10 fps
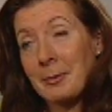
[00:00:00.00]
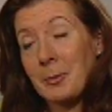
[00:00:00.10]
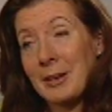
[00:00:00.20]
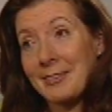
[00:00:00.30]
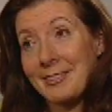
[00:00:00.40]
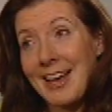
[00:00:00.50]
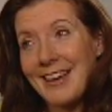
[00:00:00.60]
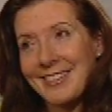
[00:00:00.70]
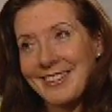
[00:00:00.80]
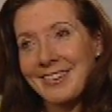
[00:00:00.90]
and we
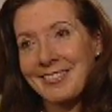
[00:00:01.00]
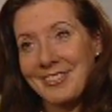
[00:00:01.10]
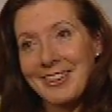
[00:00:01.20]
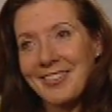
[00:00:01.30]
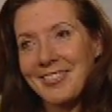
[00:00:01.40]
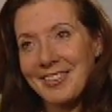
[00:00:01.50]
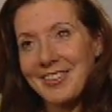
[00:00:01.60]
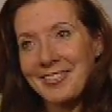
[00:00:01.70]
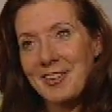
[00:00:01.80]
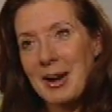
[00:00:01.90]
sat in fields
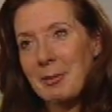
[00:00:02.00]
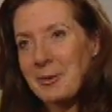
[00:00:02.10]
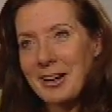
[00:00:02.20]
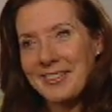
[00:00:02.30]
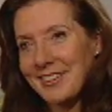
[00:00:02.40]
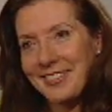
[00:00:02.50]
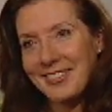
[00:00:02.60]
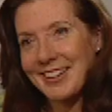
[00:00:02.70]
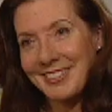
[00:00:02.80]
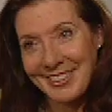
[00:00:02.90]
in the rain
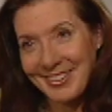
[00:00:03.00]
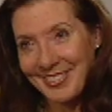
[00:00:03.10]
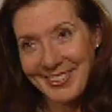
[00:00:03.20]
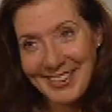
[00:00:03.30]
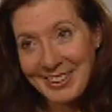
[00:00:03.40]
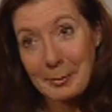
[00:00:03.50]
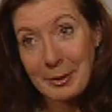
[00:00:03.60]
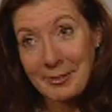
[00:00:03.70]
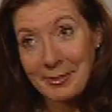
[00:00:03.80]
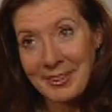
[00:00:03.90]
waiting for a little
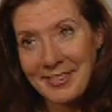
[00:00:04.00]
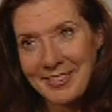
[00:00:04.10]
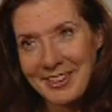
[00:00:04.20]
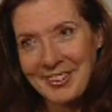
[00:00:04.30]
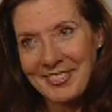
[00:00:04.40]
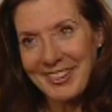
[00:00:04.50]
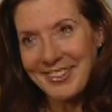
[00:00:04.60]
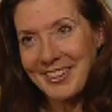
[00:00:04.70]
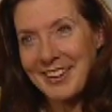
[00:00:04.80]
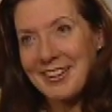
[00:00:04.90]
bit of sun to come out.
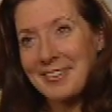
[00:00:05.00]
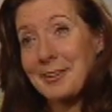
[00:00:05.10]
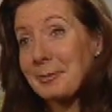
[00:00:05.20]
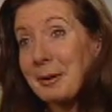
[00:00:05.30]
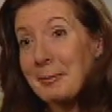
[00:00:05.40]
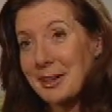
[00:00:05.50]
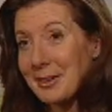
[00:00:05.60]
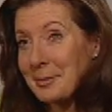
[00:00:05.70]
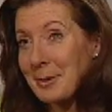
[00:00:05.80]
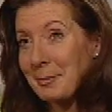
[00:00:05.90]
So it's my
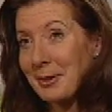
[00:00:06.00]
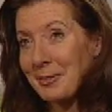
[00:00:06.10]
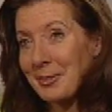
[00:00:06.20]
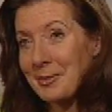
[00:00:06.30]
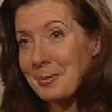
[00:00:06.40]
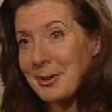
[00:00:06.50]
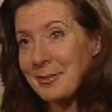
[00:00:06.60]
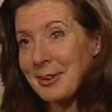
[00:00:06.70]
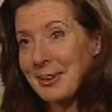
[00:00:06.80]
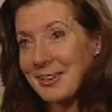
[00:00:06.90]
biggest memory of this
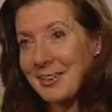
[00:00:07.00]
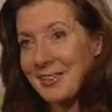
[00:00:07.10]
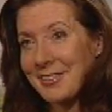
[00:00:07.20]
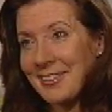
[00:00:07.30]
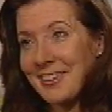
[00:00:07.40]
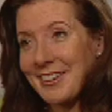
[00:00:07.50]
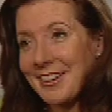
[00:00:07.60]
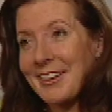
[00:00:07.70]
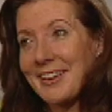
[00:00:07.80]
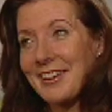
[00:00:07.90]
movie is
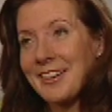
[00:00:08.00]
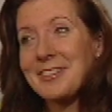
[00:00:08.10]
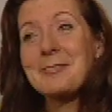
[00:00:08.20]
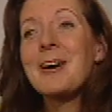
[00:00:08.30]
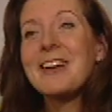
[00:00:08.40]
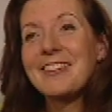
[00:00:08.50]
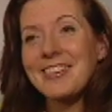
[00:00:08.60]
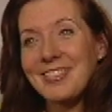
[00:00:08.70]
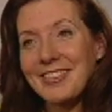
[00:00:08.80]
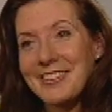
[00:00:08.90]

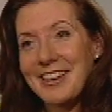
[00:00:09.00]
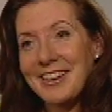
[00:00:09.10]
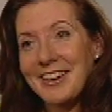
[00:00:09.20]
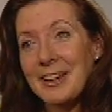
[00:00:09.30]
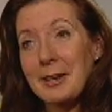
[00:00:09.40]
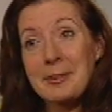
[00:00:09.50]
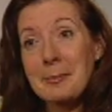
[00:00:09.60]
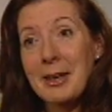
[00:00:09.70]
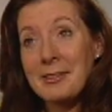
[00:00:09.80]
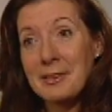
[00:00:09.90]
waiting for sun. And it's
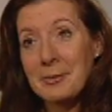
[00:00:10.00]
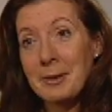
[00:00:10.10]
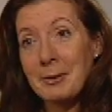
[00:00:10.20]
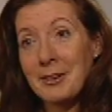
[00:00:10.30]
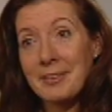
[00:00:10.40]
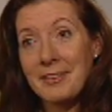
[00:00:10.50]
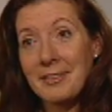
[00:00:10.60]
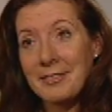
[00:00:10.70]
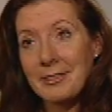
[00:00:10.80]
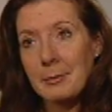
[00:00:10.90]
amazing to me when I sit
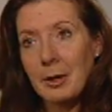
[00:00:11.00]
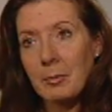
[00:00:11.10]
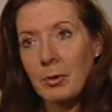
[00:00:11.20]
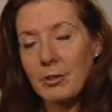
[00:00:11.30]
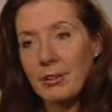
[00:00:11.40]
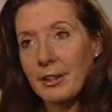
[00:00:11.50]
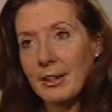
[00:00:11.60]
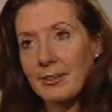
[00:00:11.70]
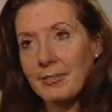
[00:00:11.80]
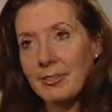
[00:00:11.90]
in the cinema and watch it
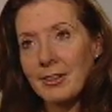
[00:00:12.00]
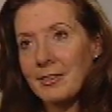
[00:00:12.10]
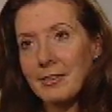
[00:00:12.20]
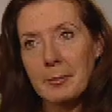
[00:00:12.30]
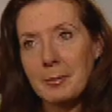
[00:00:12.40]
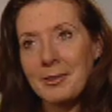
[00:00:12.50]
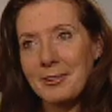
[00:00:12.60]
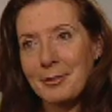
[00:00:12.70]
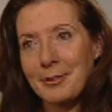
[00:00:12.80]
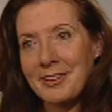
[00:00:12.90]
now, it feels like
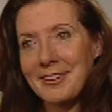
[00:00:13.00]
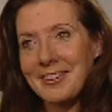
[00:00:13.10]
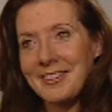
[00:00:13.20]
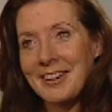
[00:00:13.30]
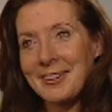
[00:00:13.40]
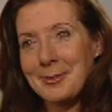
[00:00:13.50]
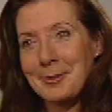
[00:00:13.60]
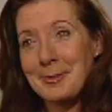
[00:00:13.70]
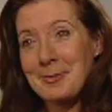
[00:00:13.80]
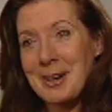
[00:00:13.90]
beautiful sunny days,
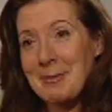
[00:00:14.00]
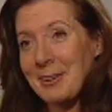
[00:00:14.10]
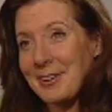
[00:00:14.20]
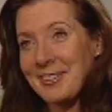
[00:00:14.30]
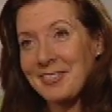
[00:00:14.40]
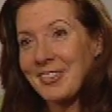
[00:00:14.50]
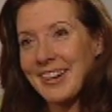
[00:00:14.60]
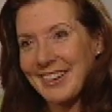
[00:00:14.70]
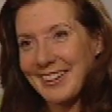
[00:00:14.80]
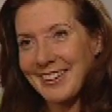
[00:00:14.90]
but my impression of
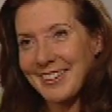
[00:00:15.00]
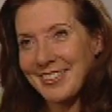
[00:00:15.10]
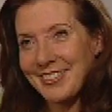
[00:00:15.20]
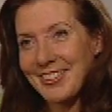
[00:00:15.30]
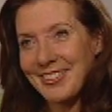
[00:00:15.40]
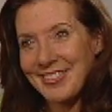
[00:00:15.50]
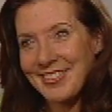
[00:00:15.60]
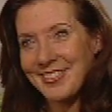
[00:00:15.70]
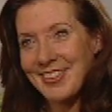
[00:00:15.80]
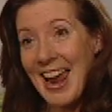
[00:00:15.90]
making it is of
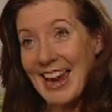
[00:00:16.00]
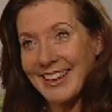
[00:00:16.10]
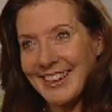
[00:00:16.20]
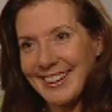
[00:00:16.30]
constant rain.